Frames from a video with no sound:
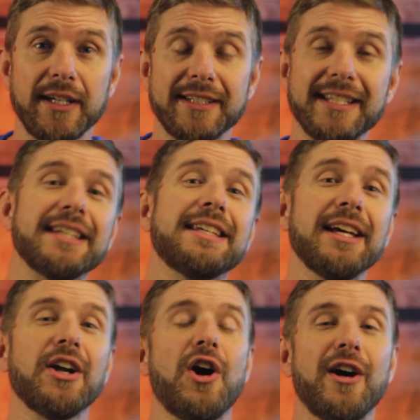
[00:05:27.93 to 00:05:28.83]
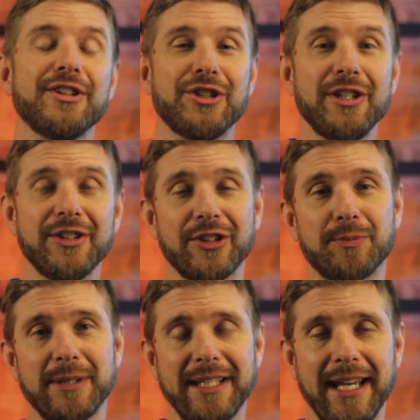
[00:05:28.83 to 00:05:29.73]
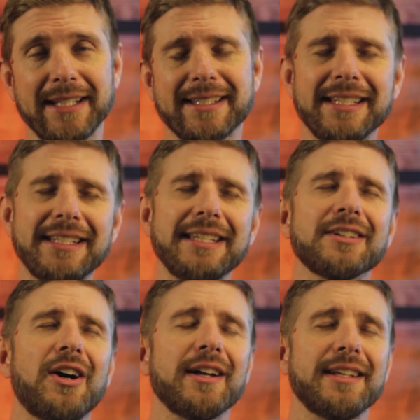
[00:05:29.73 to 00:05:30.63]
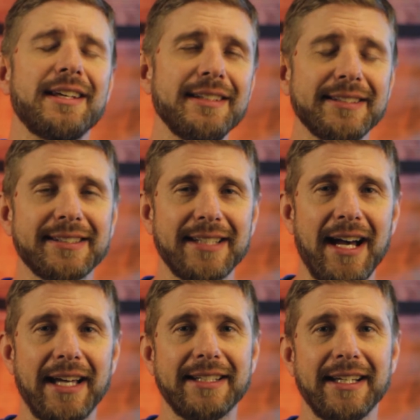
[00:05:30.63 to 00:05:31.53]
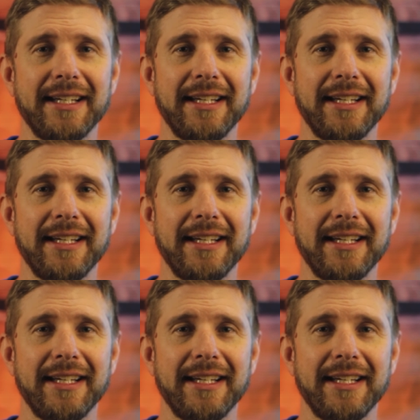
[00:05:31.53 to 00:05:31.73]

to get on Jesus' plan, to get on his side,